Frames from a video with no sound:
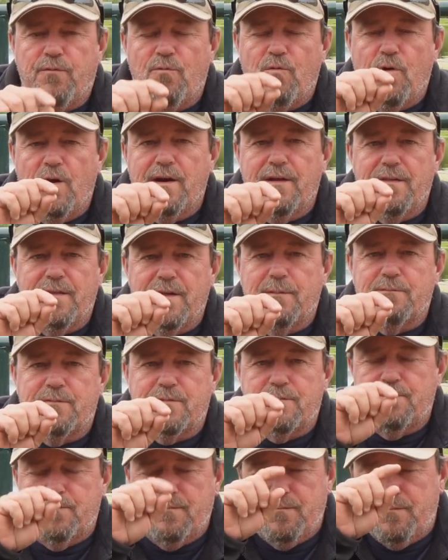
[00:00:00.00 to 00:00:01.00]
one of them
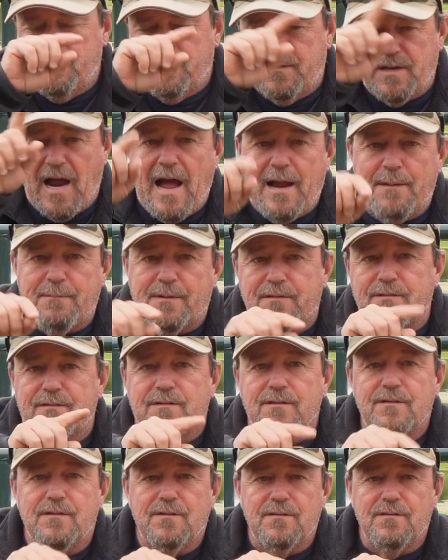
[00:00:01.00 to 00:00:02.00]
diamonds.